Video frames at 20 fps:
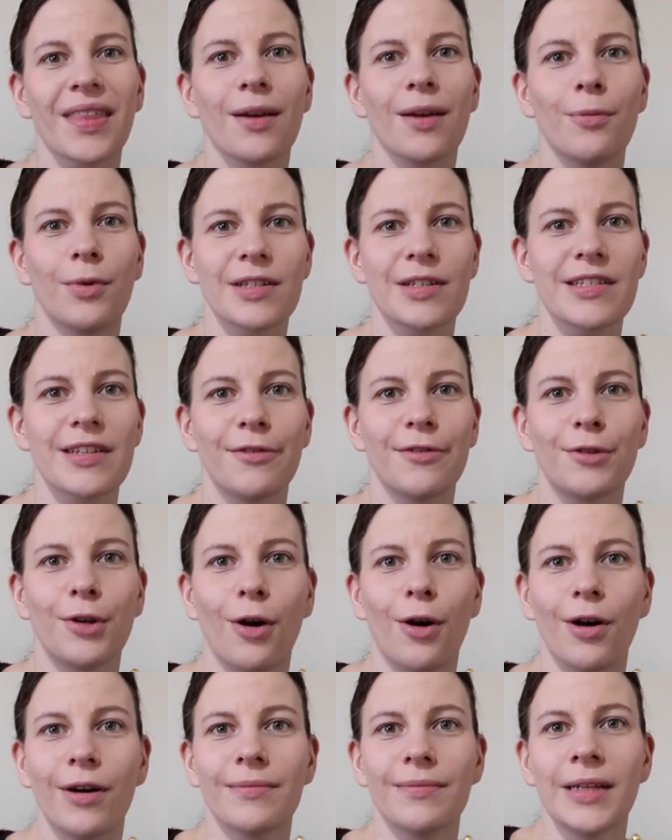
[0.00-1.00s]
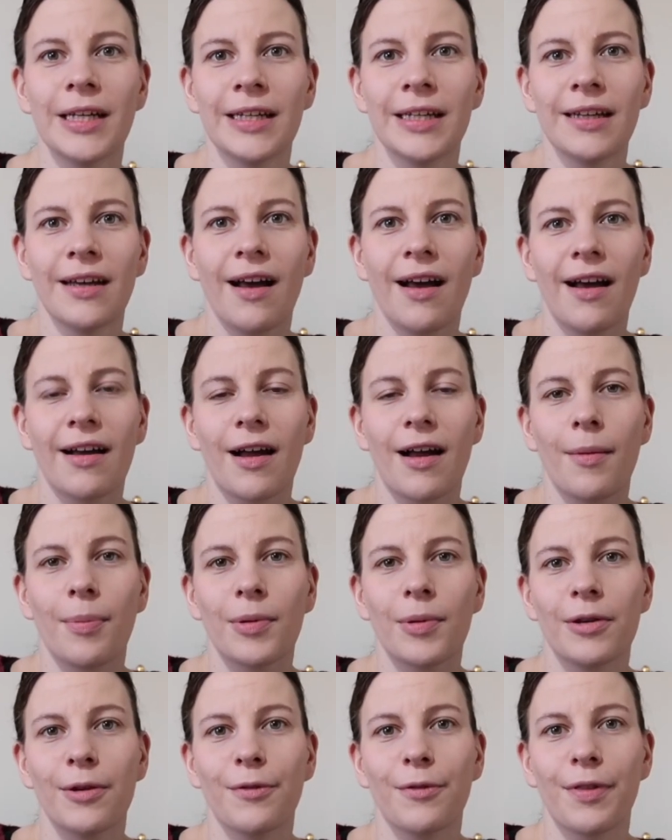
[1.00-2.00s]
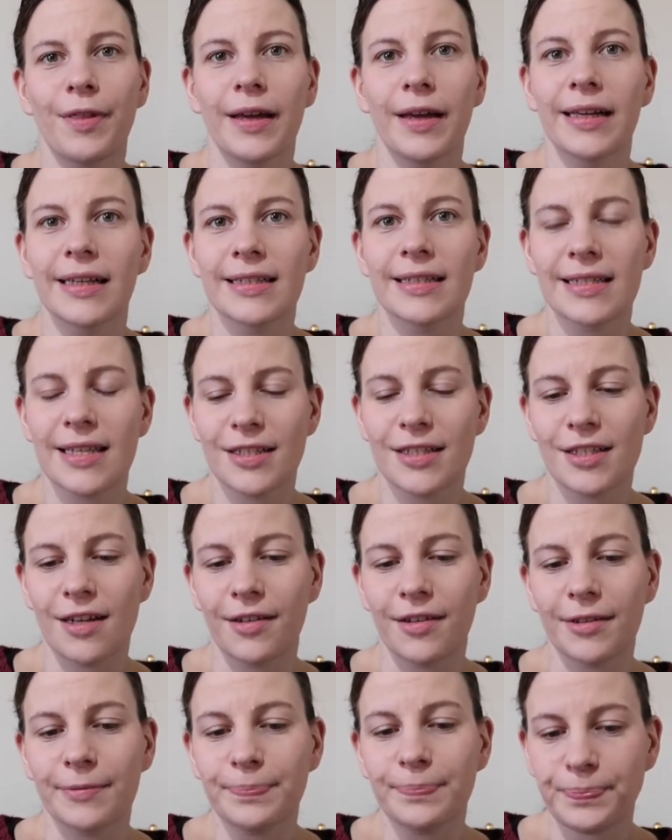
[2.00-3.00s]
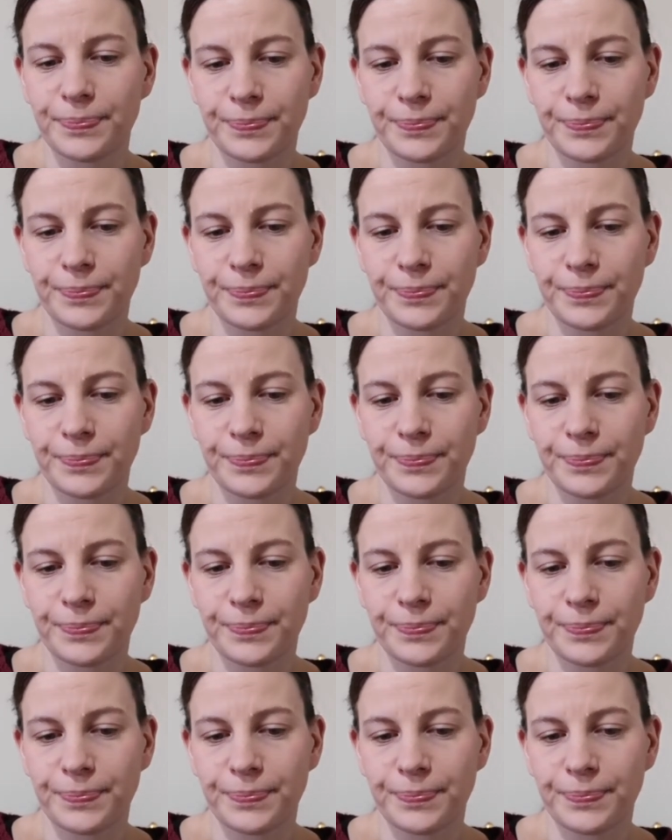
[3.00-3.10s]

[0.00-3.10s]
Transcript: once I've got a couple of things done.